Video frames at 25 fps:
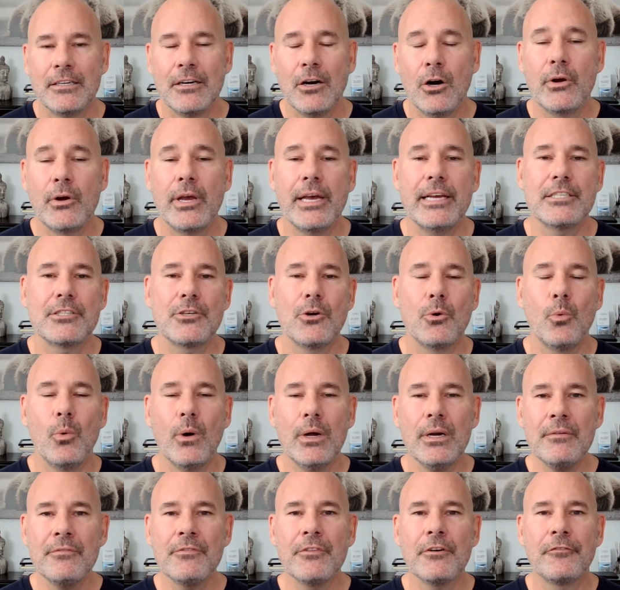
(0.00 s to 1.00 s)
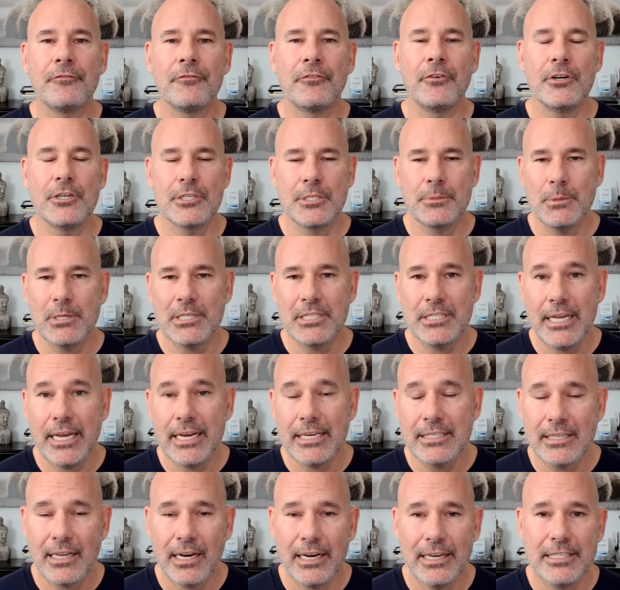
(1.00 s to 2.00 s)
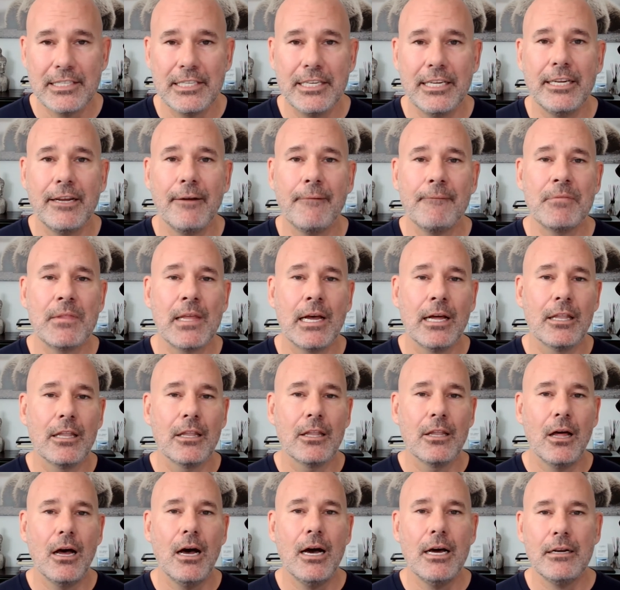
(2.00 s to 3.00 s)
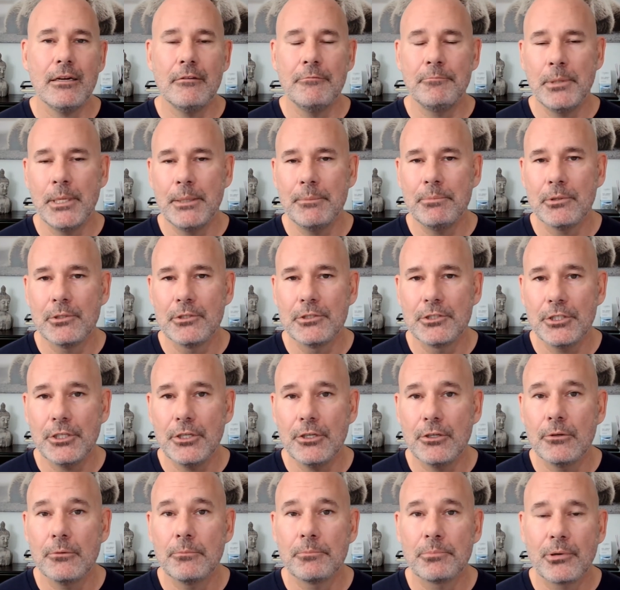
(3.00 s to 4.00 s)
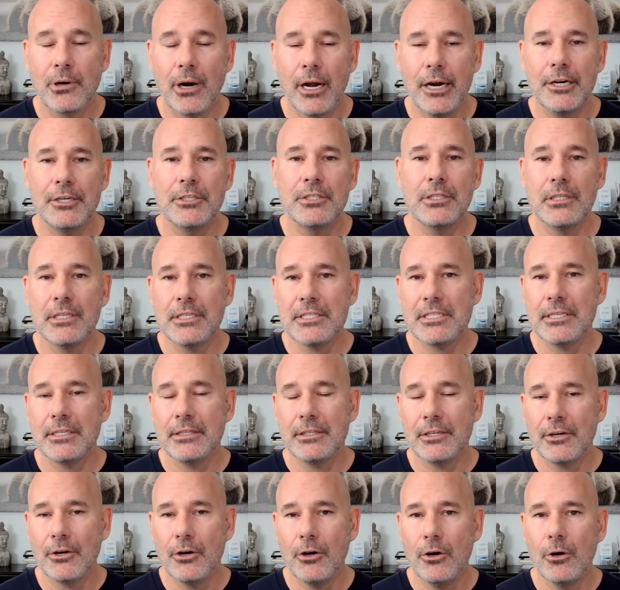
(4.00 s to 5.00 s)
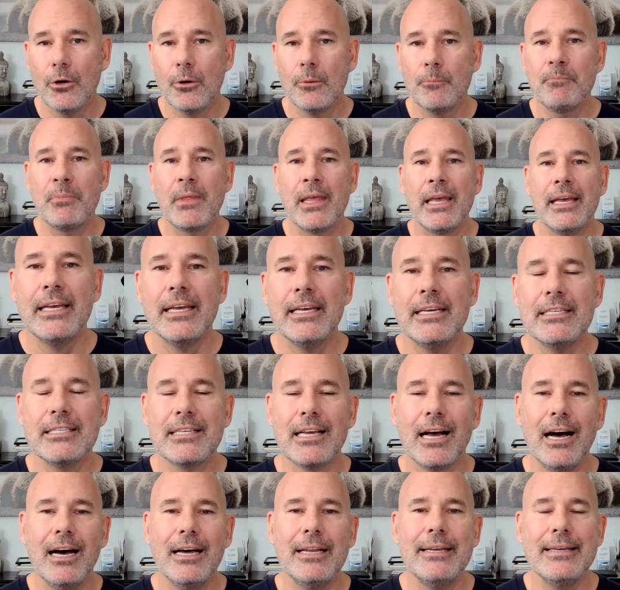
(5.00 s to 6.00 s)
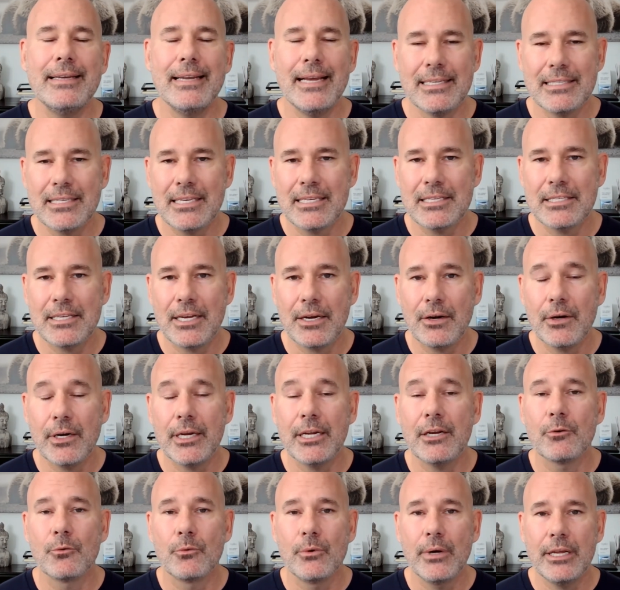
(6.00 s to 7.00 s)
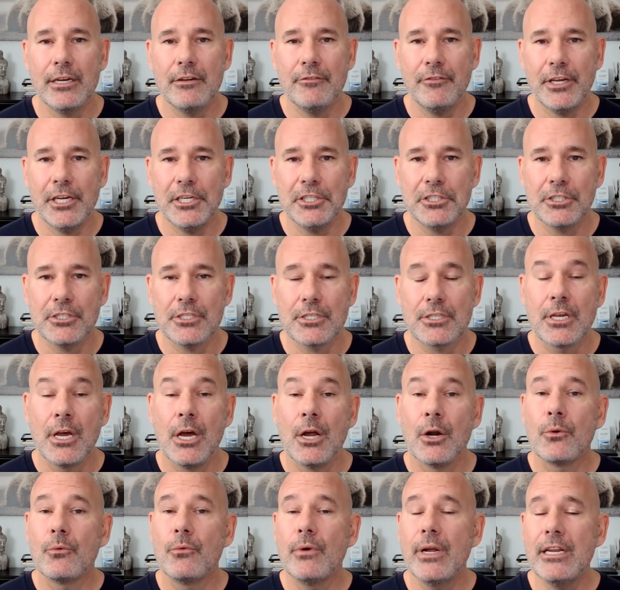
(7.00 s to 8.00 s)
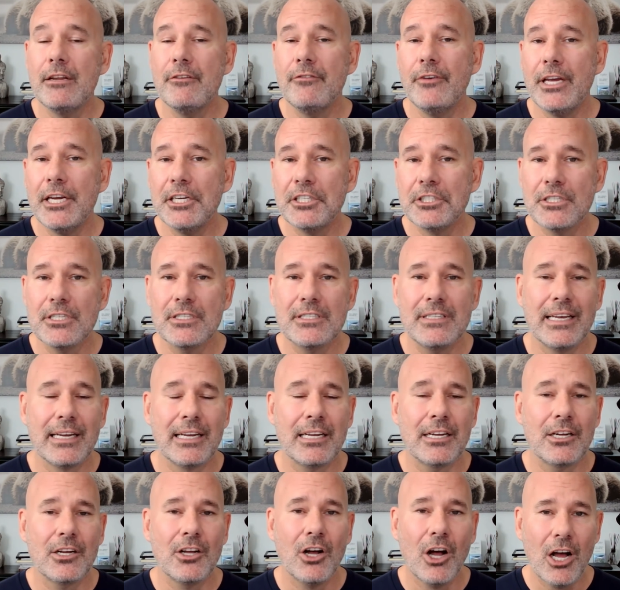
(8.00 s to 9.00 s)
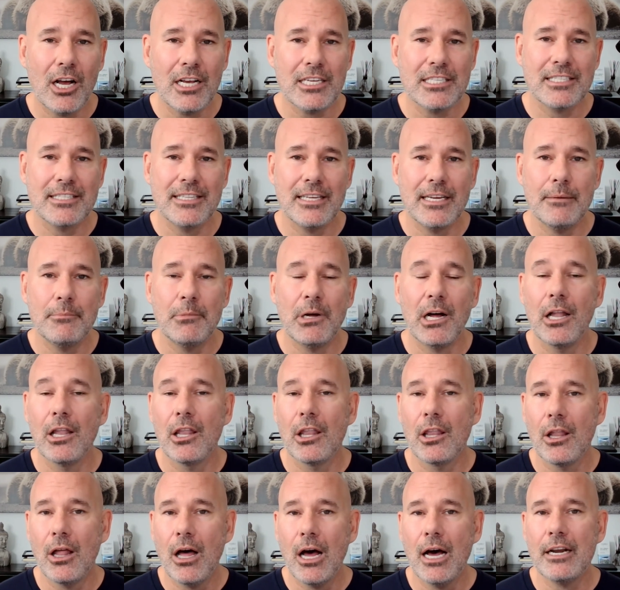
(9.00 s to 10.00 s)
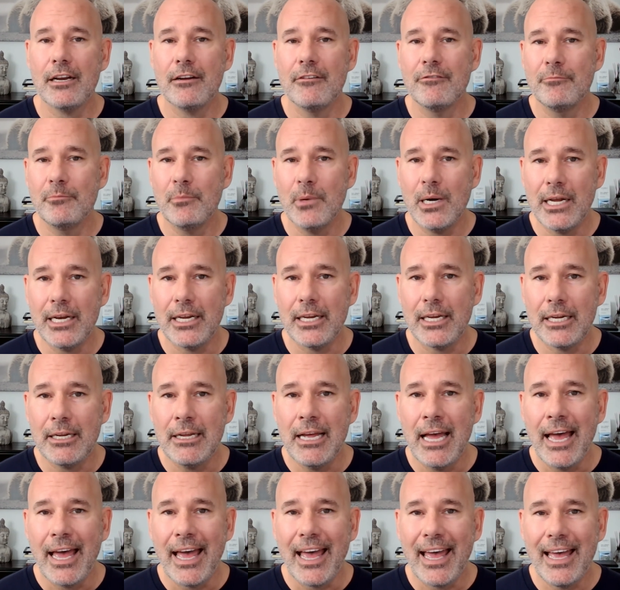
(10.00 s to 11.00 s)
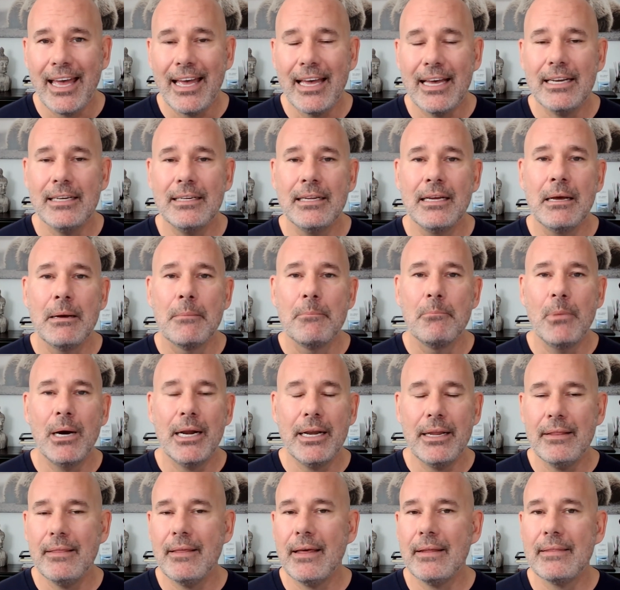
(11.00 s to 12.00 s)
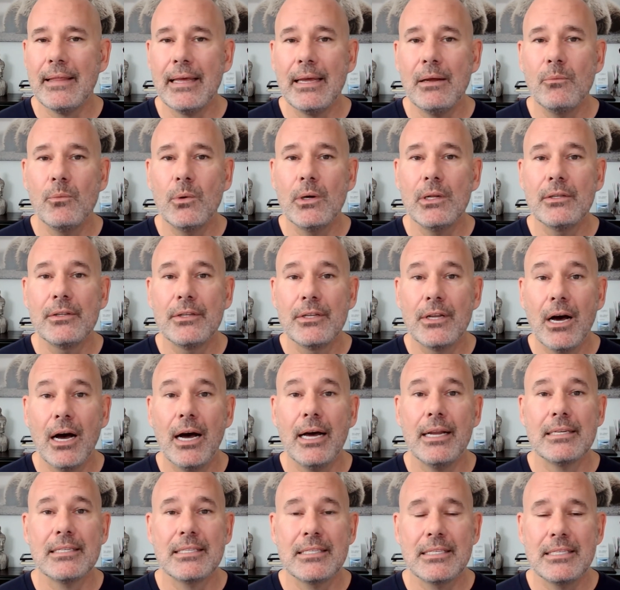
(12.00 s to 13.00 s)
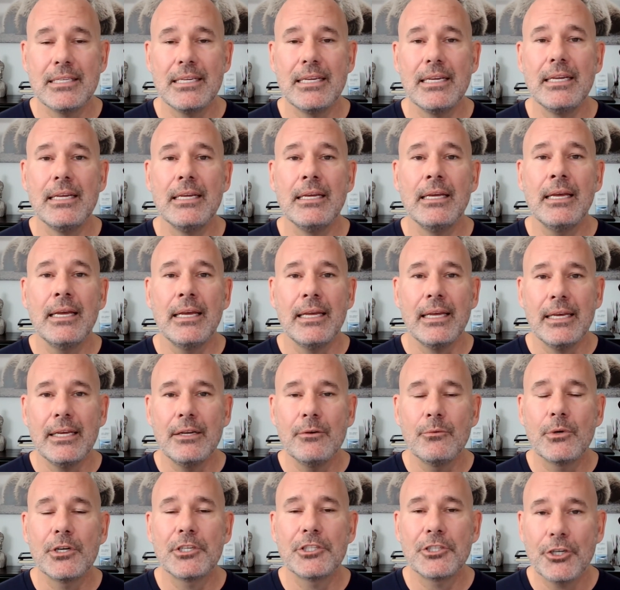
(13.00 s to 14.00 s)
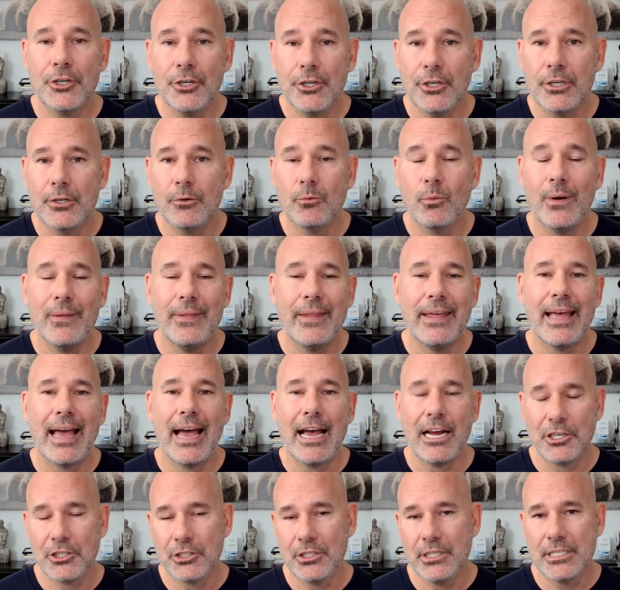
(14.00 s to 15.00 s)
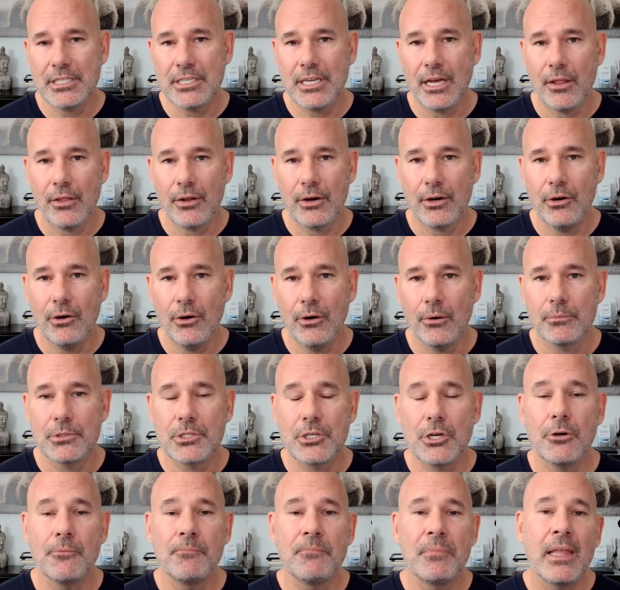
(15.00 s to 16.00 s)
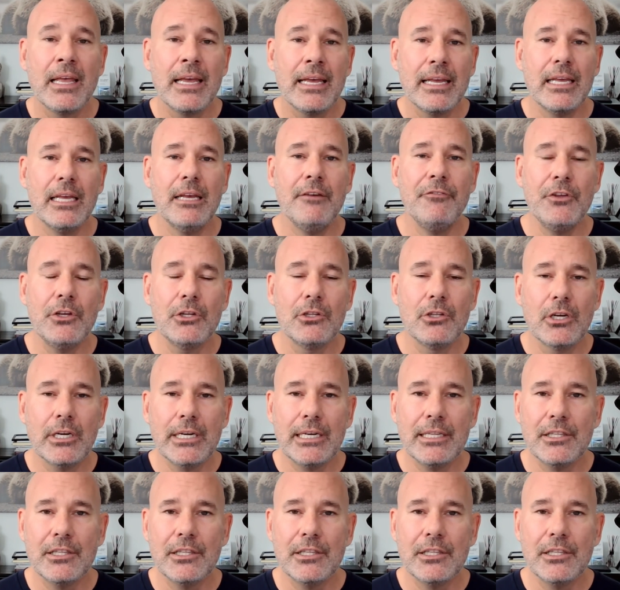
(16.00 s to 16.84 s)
Okay, so one of the first mistakes that I see a lot of people do prior to listing their home is unnecessary renovations. Renovations that can cost them a lot of money and money that they will not see in return when they actually sell their home. So if you look